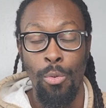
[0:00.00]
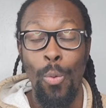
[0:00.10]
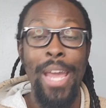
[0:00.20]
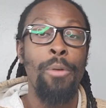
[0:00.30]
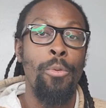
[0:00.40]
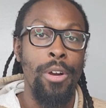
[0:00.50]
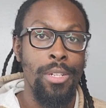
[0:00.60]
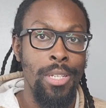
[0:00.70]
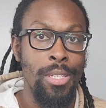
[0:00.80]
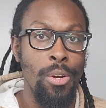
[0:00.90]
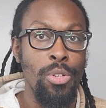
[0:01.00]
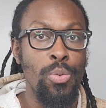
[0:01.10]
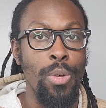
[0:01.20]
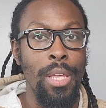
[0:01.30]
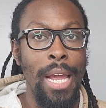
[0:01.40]
way it works is those
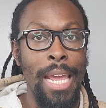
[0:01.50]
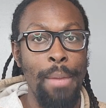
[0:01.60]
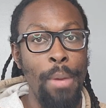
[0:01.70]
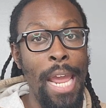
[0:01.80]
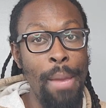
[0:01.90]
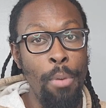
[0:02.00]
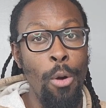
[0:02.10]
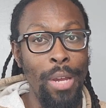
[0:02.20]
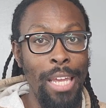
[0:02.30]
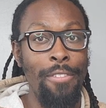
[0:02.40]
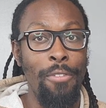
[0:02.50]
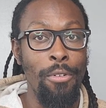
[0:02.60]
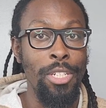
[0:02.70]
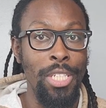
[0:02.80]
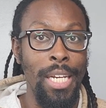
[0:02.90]
with
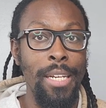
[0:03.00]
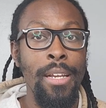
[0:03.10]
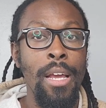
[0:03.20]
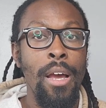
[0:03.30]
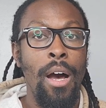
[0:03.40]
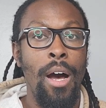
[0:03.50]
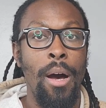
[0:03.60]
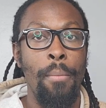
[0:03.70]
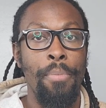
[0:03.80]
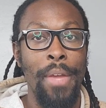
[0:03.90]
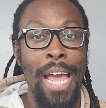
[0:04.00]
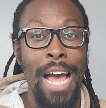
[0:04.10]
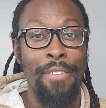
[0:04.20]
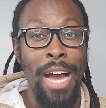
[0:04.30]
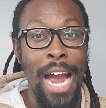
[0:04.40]
ApoE4 gene, they
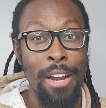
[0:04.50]
have a higher